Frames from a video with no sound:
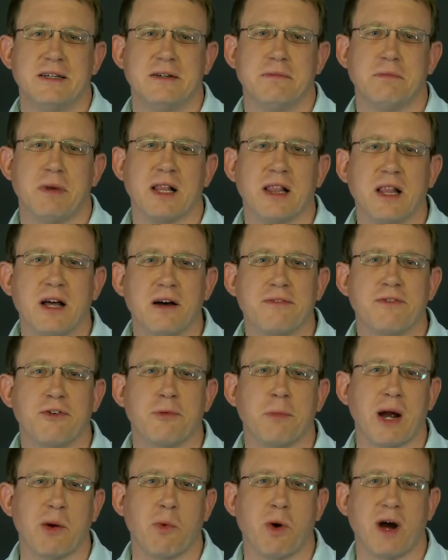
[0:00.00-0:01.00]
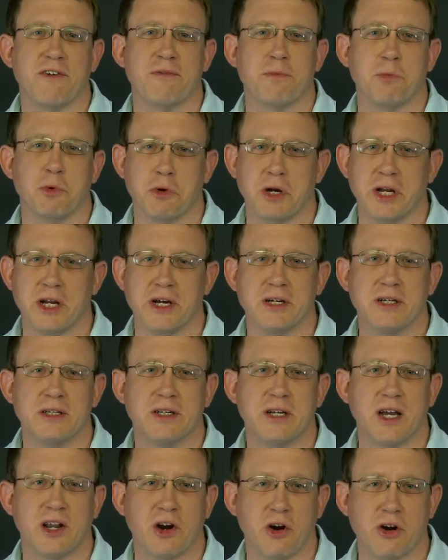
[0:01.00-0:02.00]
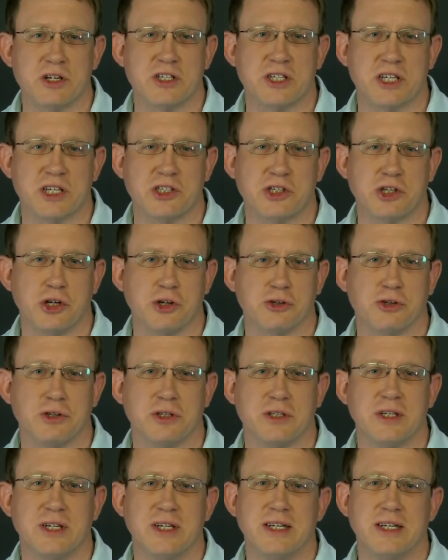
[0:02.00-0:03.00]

My love for my wife Maria and our 6 children